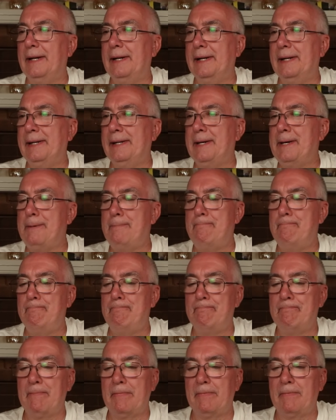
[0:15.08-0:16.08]

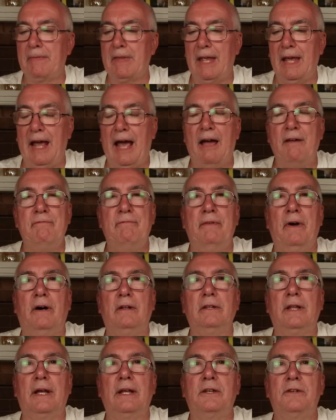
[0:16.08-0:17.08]
I
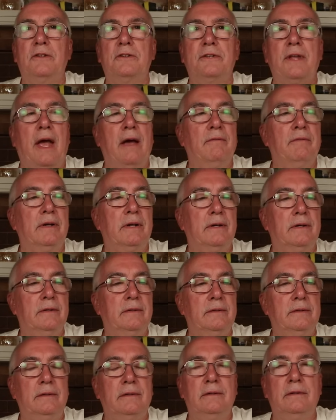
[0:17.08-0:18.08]
felt like just having a
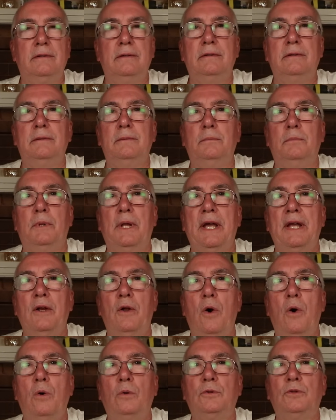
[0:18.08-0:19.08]
plain
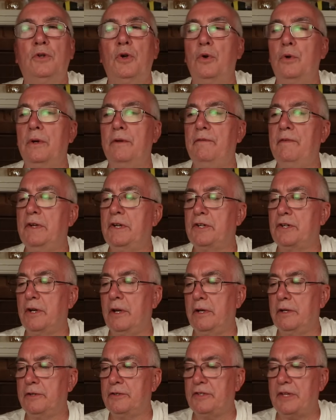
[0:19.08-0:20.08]
old tuna fish
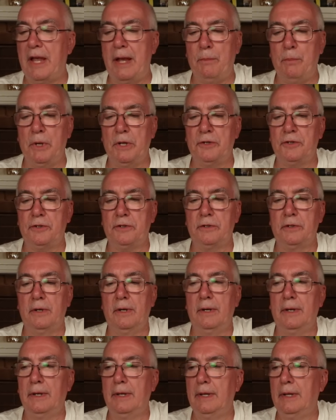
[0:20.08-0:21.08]
sandwich,
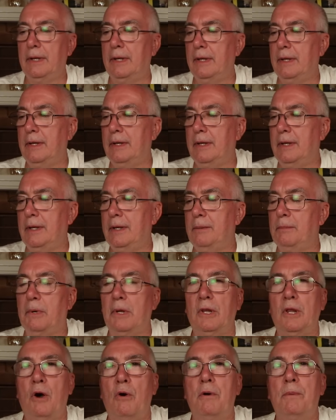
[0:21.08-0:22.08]

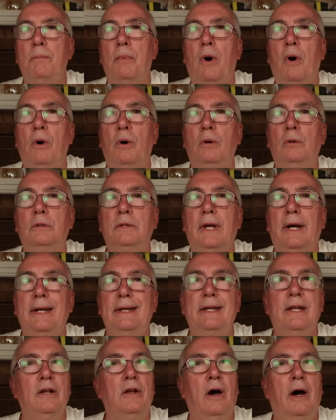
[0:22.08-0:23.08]
but lo and behold, I
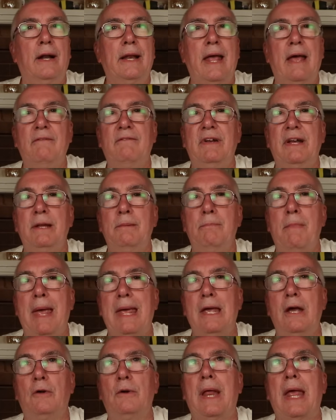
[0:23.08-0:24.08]
did not have any
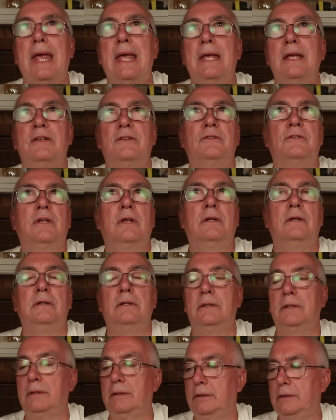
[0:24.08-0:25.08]
mayonnaise.
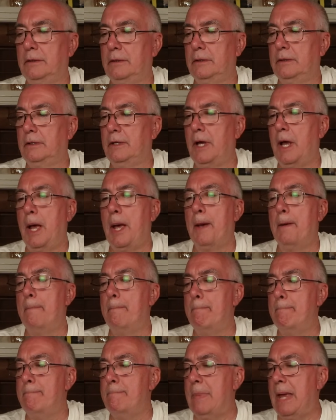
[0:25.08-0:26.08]

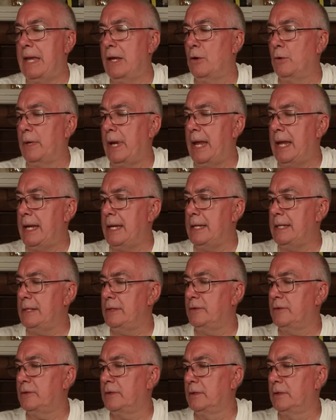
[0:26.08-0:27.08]

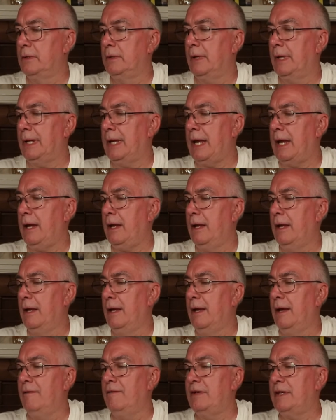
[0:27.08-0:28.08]
Mayonnaise. I can't,
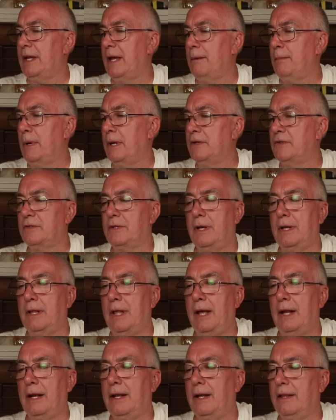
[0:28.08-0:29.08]
every time I say
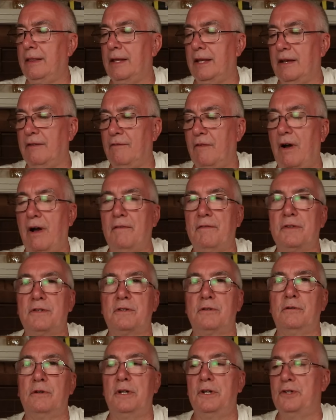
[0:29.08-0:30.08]
that I think of
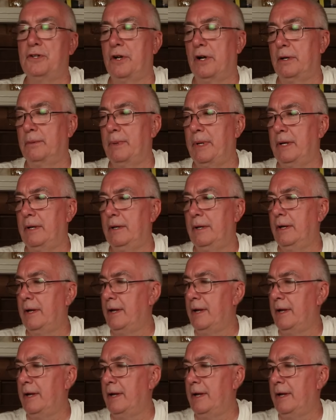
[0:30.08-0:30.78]
Officer and a Gentleman.